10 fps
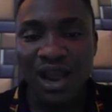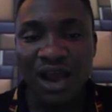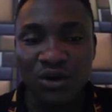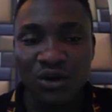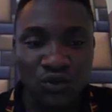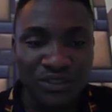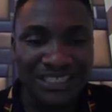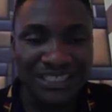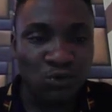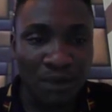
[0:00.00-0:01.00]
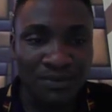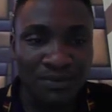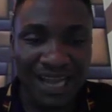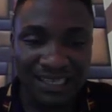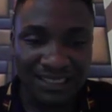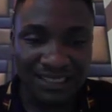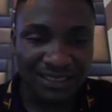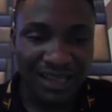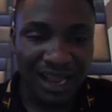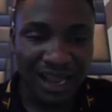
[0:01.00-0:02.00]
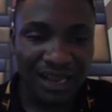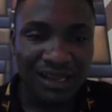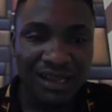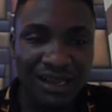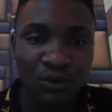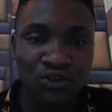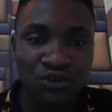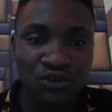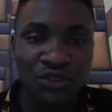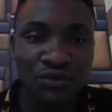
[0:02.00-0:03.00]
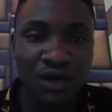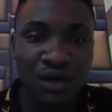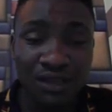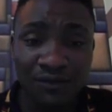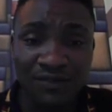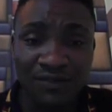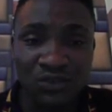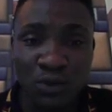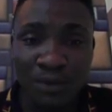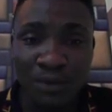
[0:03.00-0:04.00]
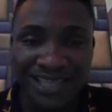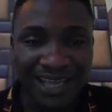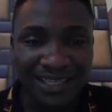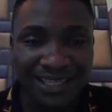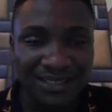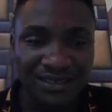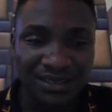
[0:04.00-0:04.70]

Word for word: and go to this website. I will drop the U R L of this website